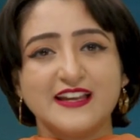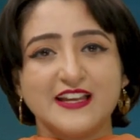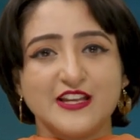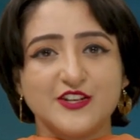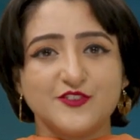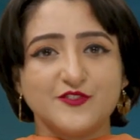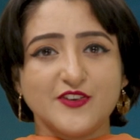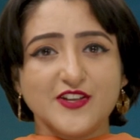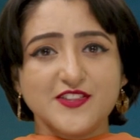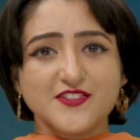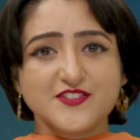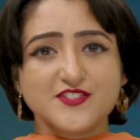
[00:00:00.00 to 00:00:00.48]

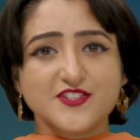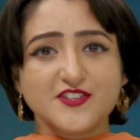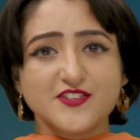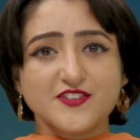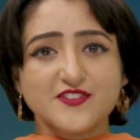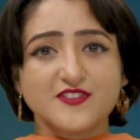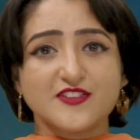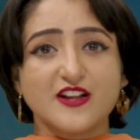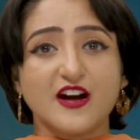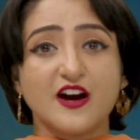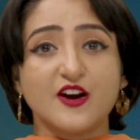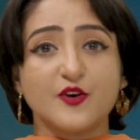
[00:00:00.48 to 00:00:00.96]

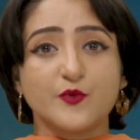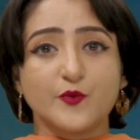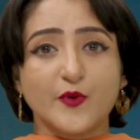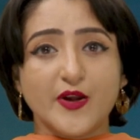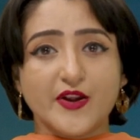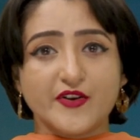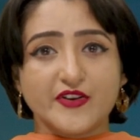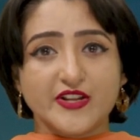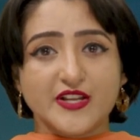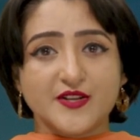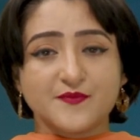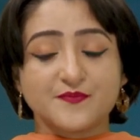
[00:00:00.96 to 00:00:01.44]
Investors are
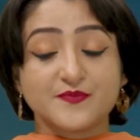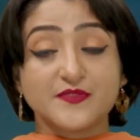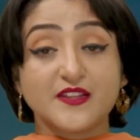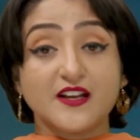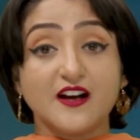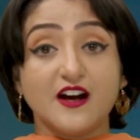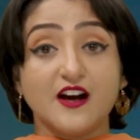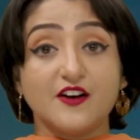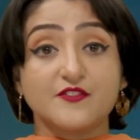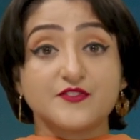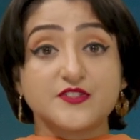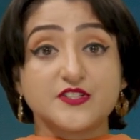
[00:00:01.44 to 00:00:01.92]
wary
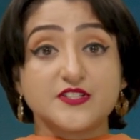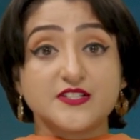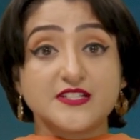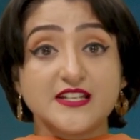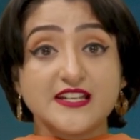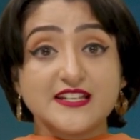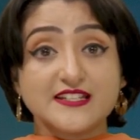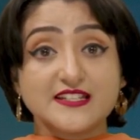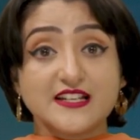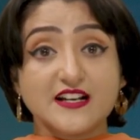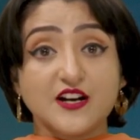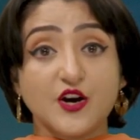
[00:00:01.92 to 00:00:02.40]
after
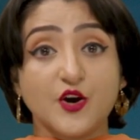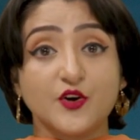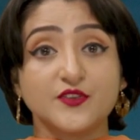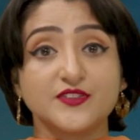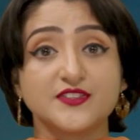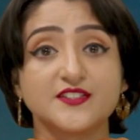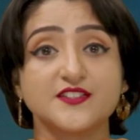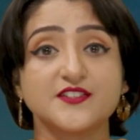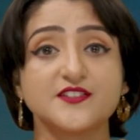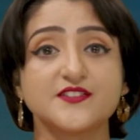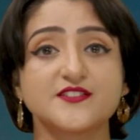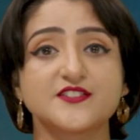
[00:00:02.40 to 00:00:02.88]
data on
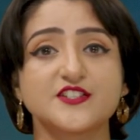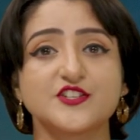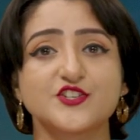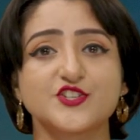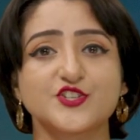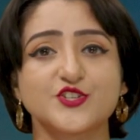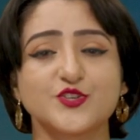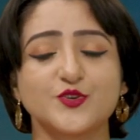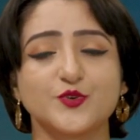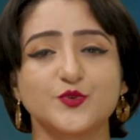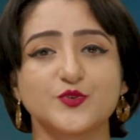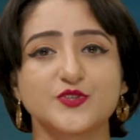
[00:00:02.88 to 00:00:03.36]
Thursday
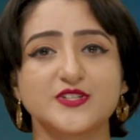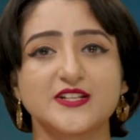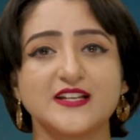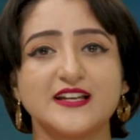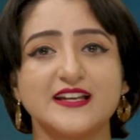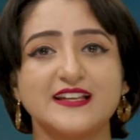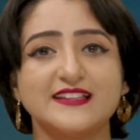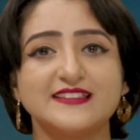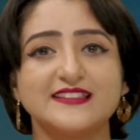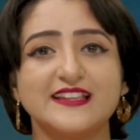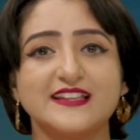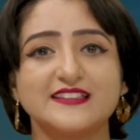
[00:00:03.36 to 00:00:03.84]
showed
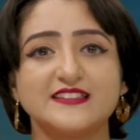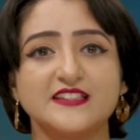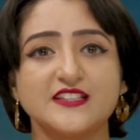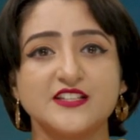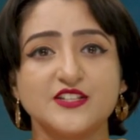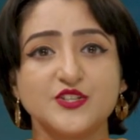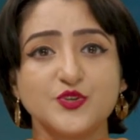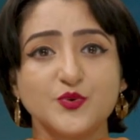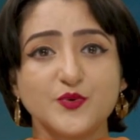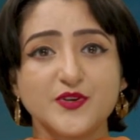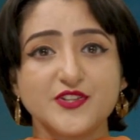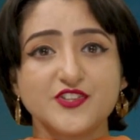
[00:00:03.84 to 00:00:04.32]
that
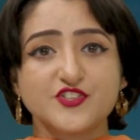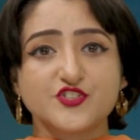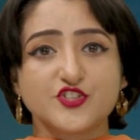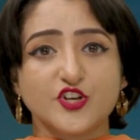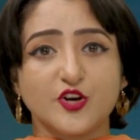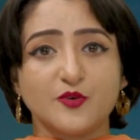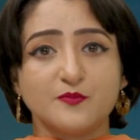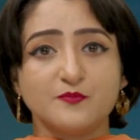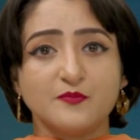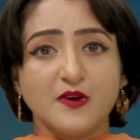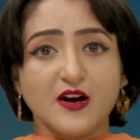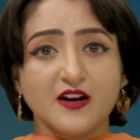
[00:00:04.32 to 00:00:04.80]
the US
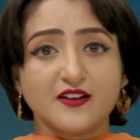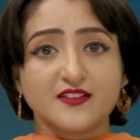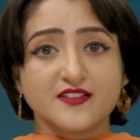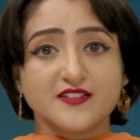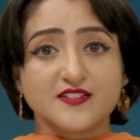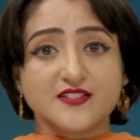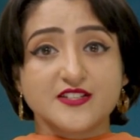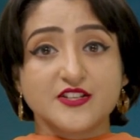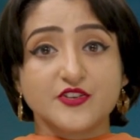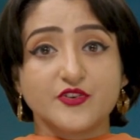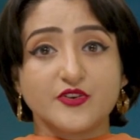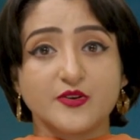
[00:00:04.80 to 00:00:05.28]
job
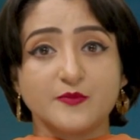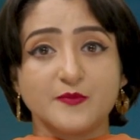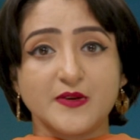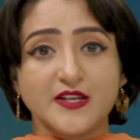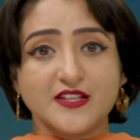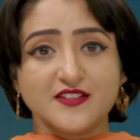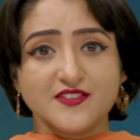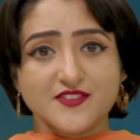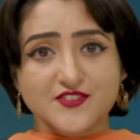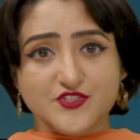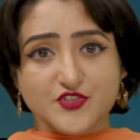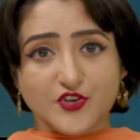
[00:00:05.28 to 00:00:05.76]
market
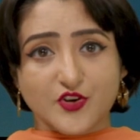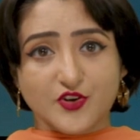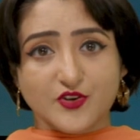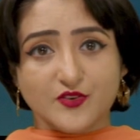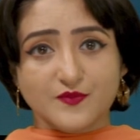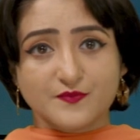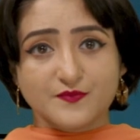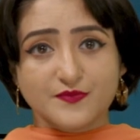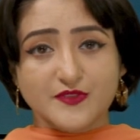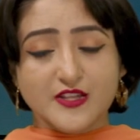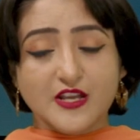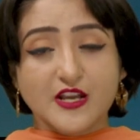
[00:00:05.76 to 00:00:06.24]
remains strong,
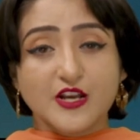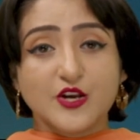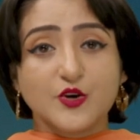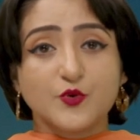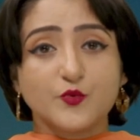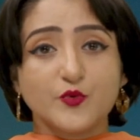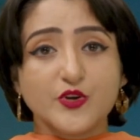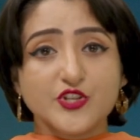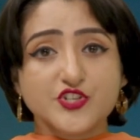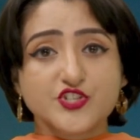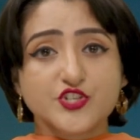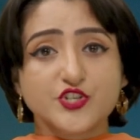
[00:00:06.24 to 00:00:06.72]

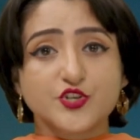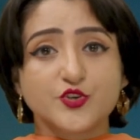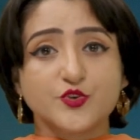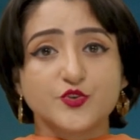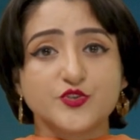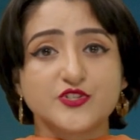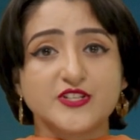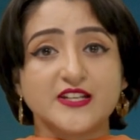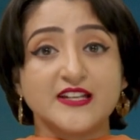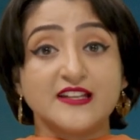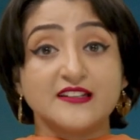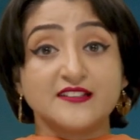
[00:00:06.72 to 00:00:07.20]
which
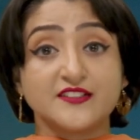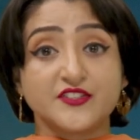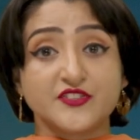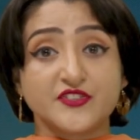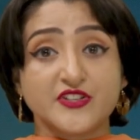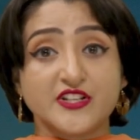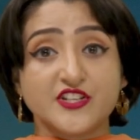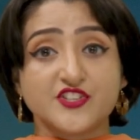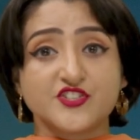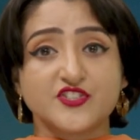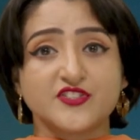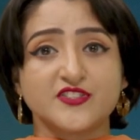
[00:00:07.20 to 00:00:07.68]
could
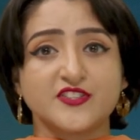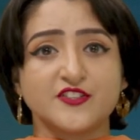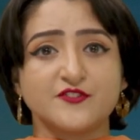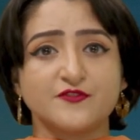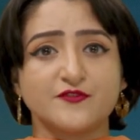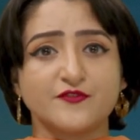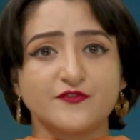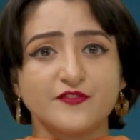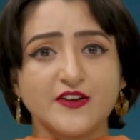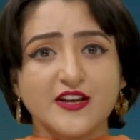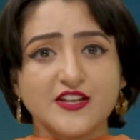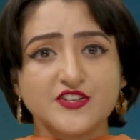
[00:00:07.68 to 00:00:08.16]
encourage the
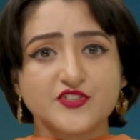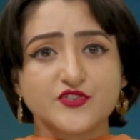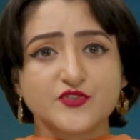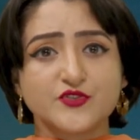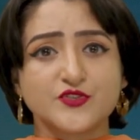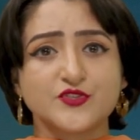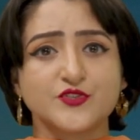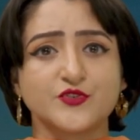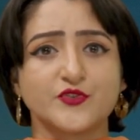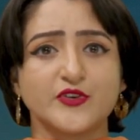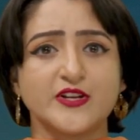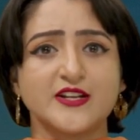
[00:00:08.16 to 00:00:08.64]
Fed
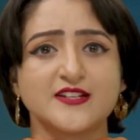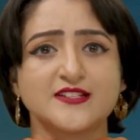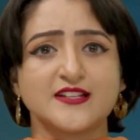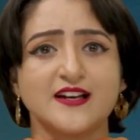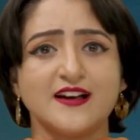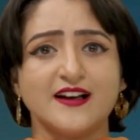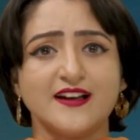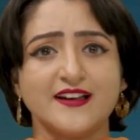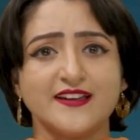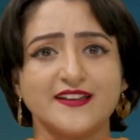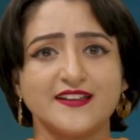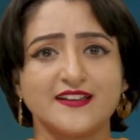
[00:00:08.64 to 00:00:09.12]
to rate
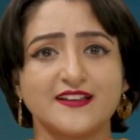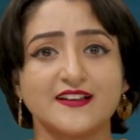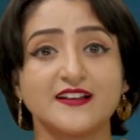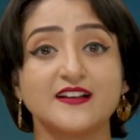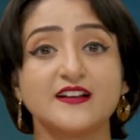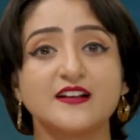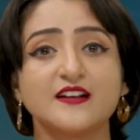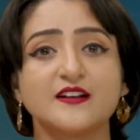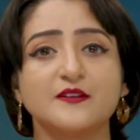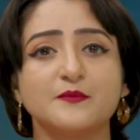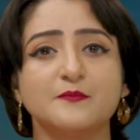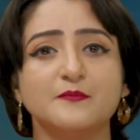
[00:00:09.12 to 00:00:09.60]
hike
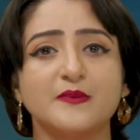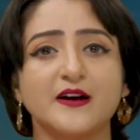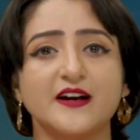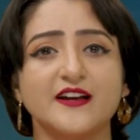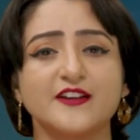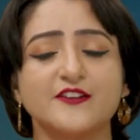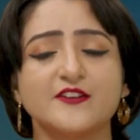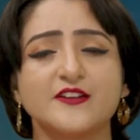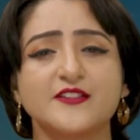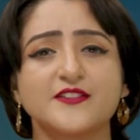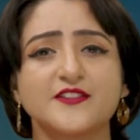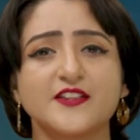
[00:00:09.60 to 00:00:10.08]

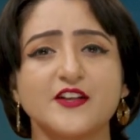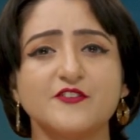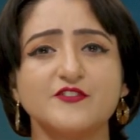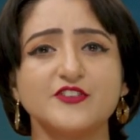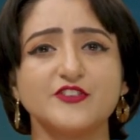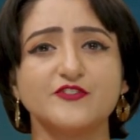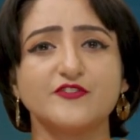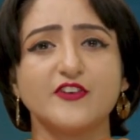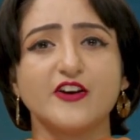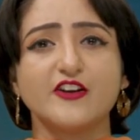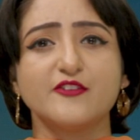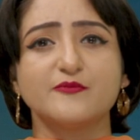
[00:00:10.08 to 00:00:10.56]
by
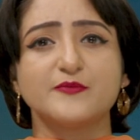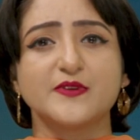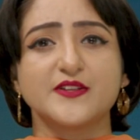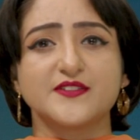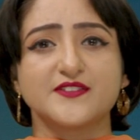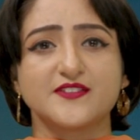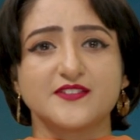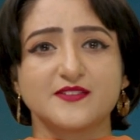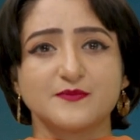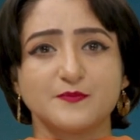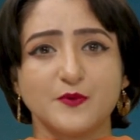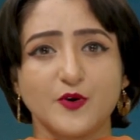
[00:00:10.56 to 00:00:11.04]
75
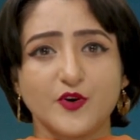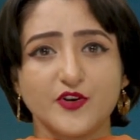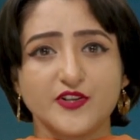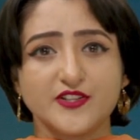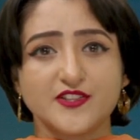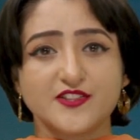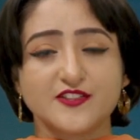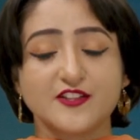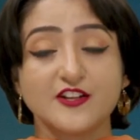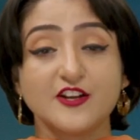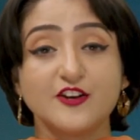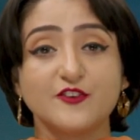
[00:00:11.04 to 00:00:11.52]
basis
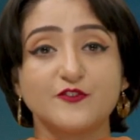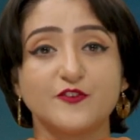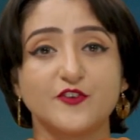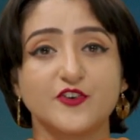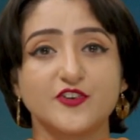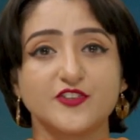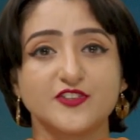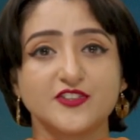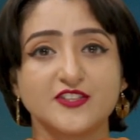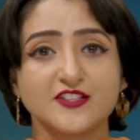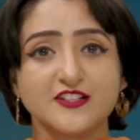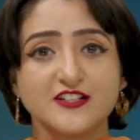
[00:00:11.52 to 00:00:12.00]
points for
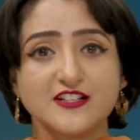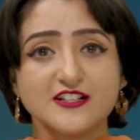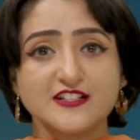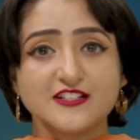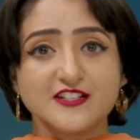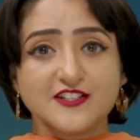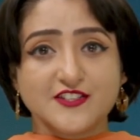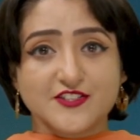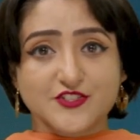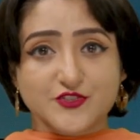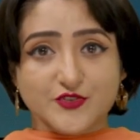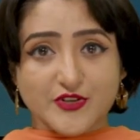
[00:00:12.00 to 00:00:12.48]
a
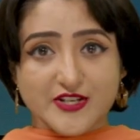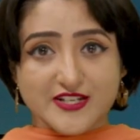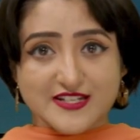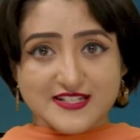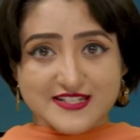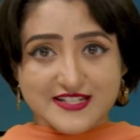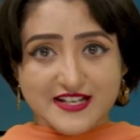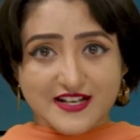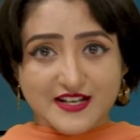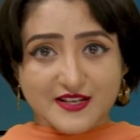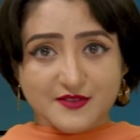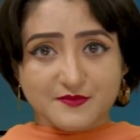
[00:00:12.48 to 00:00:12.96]
third straight
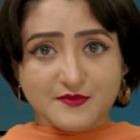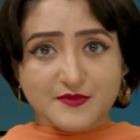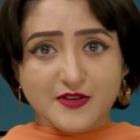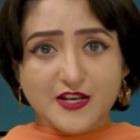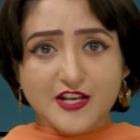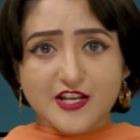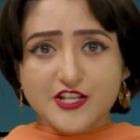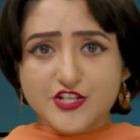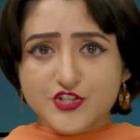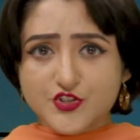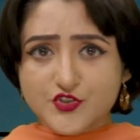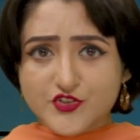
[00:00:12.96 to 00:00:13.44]
time
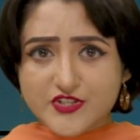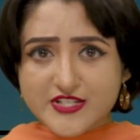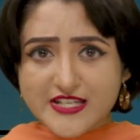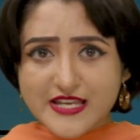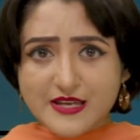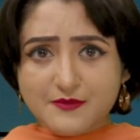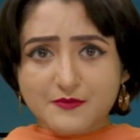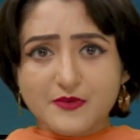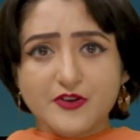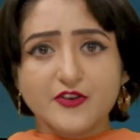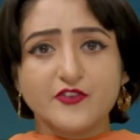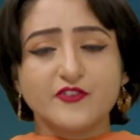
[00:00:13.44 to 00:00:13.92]
to
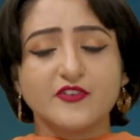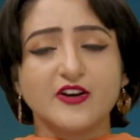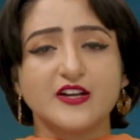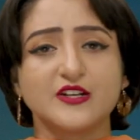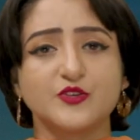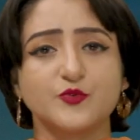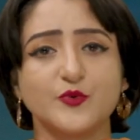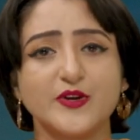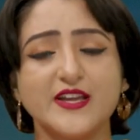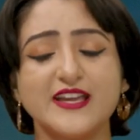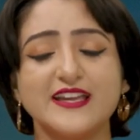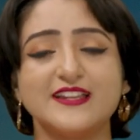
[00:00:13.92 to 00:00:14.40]
tame
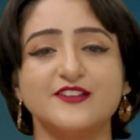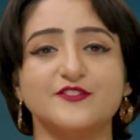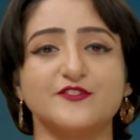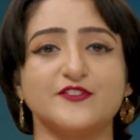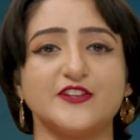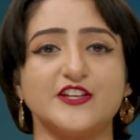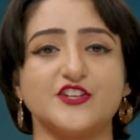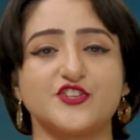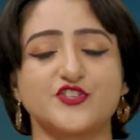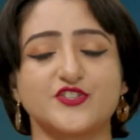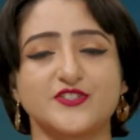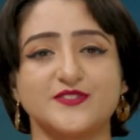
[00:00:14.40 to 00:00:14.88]
runaway
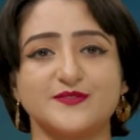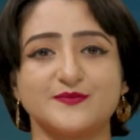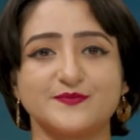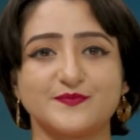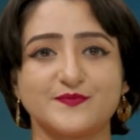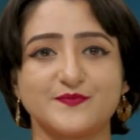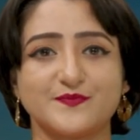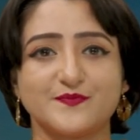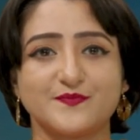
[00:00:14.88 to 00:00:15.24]
inflation.